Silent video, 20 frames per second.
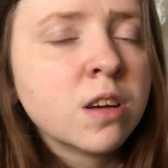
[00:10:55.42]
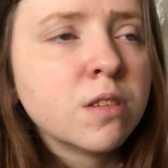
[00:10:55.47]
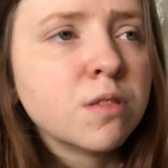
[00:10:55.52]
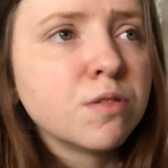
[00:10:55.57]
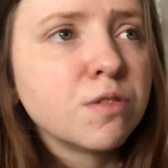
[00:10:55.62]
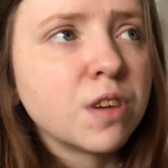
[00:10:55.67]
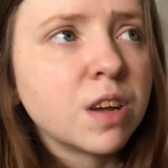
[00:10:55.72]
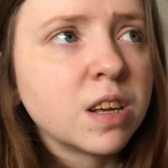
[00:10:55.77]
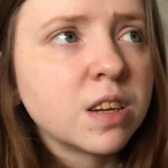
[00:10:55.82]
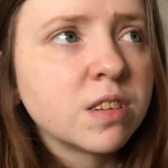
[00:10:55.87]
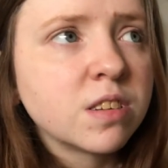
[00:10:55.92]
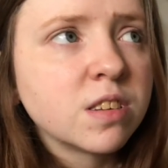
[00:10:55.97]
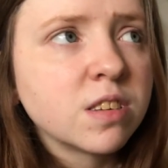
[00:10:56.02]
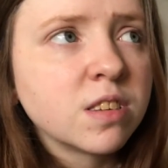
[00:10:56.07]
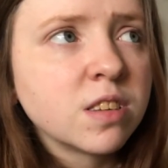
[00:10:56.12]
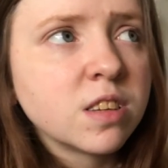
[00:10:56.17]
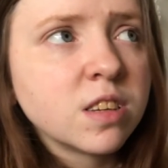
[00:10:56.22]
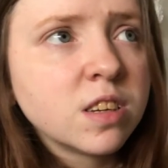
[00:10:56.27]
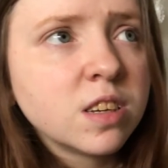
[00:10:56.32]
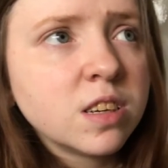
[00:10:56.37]

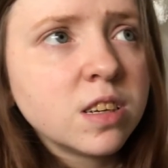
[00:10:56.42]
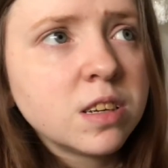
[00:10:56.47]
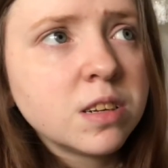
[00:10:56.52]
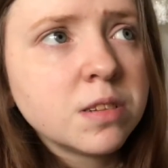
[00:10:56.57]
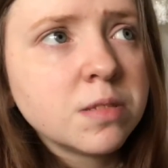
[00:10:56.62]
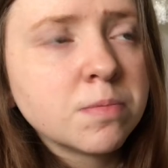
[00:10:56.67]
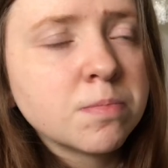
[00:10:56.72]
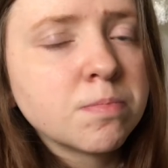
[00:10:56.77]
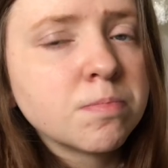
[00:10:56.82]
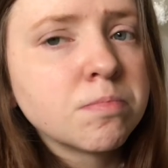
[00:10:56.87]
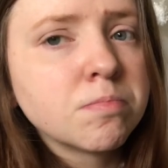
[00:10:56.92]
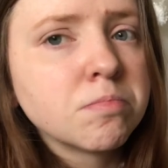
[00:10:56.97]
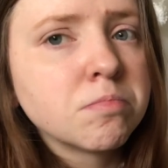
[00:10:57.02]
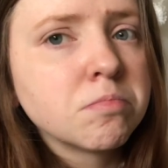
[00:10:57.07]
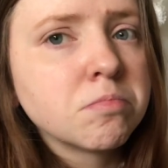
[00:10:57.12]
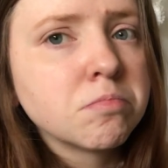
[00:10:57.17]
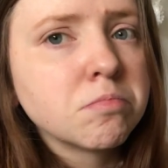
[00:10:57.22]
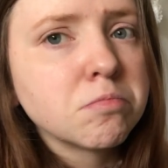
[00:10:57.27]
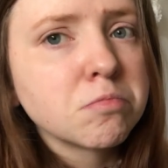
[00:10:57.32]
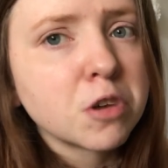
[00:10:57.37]
fantasy
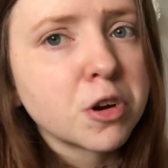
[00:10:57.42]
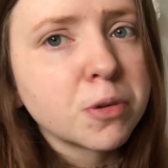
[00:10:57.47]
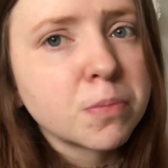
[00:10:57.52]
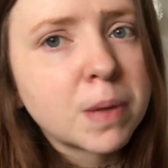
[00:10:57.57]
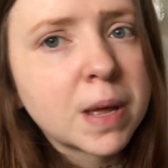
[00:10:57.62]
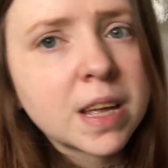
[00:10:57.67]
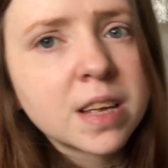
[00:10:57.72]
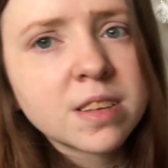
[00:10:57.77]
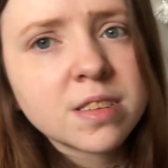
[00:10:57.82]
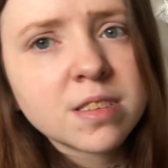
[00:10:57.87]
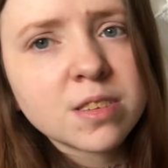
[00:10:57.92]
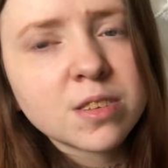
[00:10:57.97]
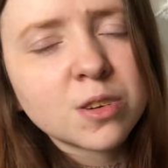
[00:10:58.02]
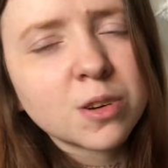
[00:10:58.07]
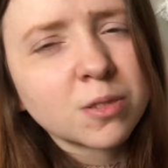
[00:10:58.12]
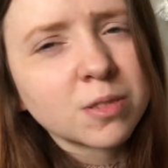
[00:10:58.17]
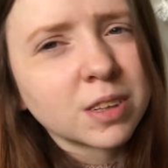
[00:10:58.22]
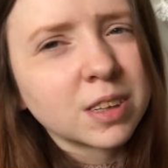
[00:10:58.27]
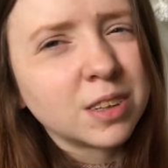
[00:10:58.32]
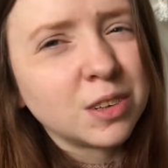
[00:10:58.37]
romance,
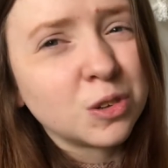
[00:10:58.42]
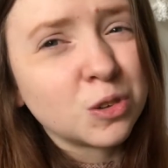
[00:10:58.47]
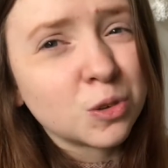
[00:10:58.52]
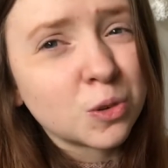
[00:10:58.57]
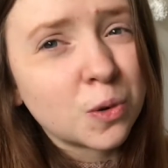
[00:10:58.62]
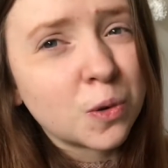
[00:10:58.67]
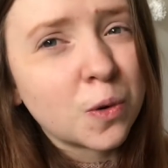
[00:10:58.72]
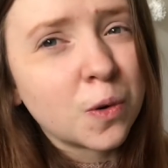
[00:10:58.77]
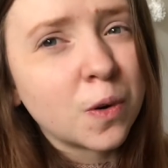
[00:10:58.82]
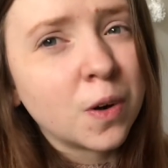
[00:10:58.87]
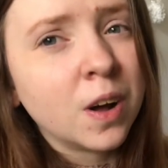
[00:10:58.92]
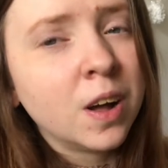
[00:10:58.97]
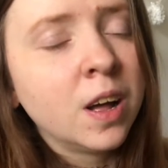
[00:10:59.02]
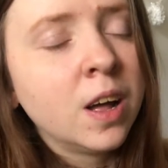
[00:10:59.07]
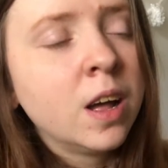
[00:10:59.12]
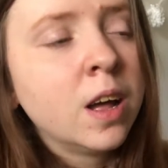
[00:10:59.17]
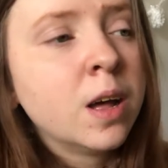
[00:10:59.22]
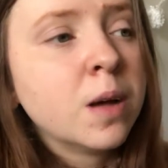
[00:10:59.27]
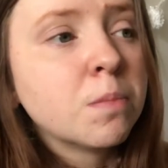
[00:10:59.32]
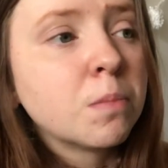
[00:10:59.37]
not really sure.
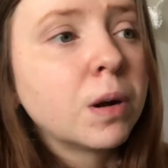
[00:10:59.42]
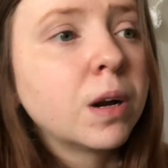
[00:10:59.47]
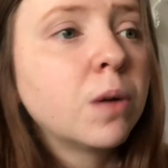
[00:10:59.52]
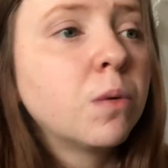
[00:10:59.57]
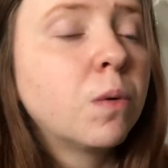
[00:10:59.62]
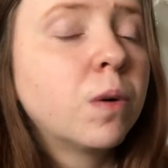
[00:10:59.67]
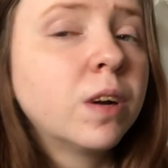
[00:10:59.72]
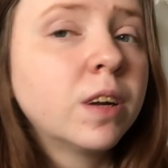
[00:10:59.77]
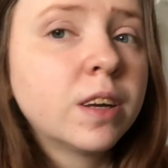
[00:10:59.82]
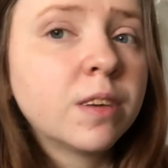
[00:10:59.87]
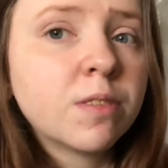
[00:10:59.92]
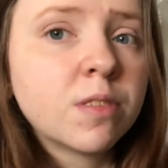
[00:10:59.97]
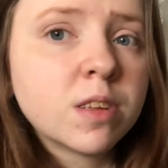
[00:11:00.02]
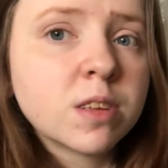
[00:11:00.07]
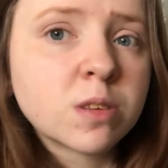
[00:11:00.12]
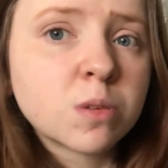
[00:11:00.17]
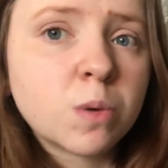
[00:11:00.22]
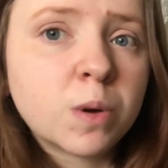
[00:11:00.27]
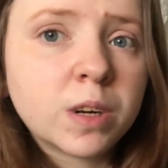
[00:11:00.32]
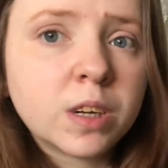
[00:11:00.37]
But I want to give
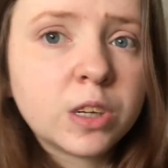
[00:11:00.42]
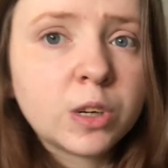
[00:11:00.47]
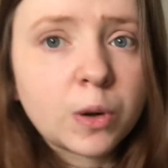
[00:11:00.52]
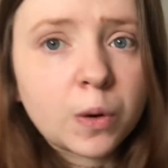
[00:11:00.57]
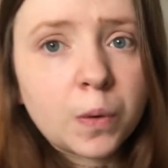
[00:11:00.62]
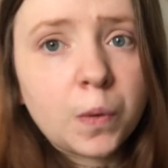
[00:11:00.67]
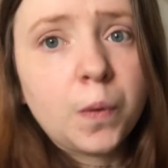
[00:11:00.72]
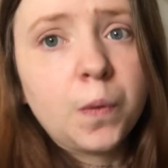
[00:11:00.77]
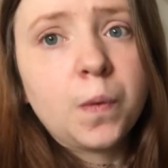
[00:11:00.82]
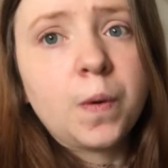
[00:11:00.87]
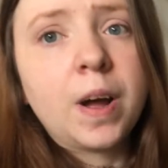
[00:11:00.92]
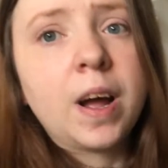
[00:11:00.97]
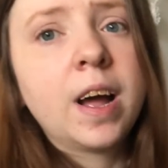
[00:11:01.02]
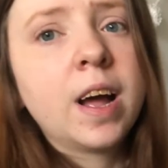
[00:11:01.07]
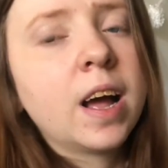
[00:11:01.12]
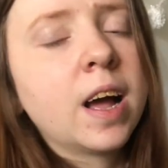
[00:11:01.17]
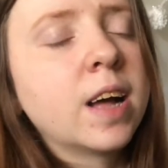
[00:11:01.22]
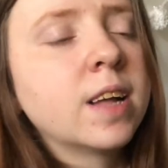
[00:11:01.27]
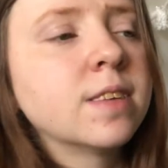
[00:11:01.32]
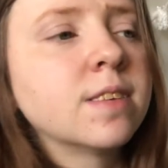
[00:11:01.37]
this one a go
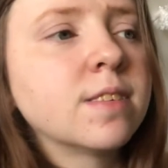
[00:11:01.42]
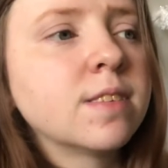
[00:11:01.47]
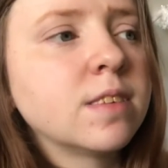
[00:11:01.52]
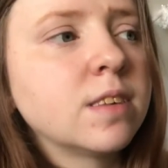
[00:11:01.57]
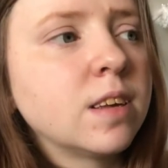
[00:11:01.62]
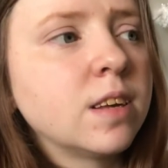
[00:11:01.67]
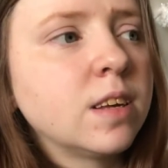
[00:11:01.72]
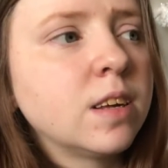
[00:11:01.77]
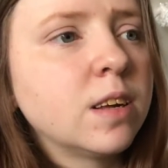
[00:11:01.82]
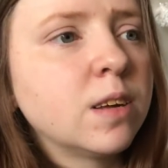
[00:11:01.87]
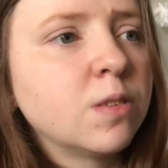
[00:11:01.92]
and see